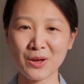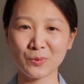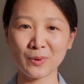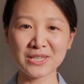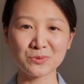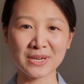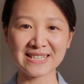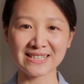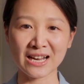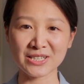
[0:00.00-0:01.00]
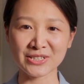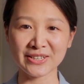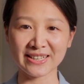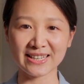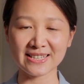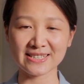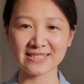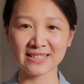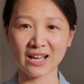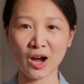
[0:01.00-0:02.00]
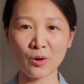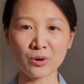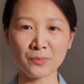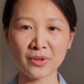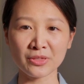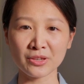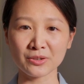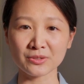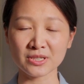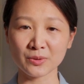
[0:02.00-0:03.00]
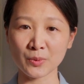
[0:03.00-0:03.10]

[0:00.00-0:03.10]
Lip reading: Once we start doing this, our pursuit